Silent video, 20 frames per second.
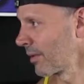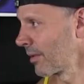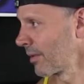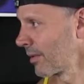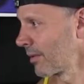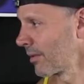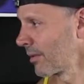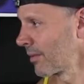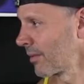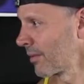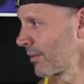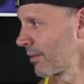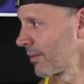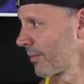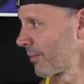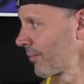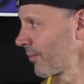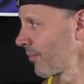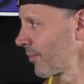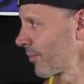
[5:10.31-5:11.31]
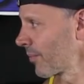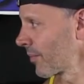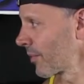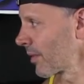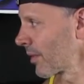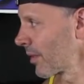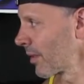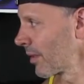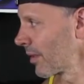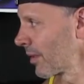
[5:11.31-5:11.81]

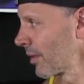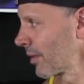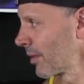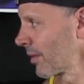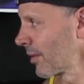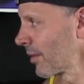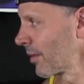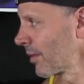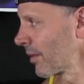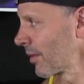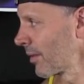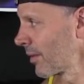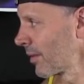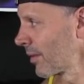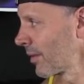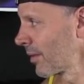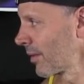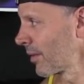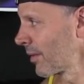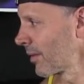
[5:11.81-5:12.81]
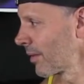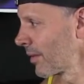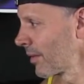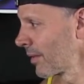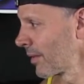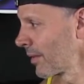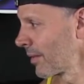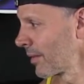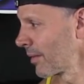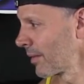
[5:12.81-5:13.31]

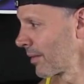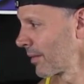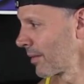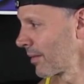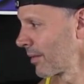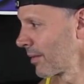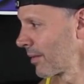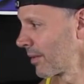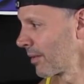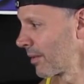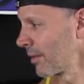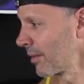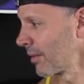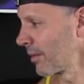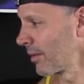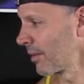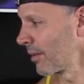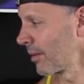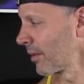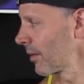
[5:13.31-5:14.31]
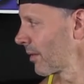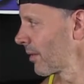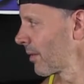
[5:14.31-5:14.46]
(not speaking)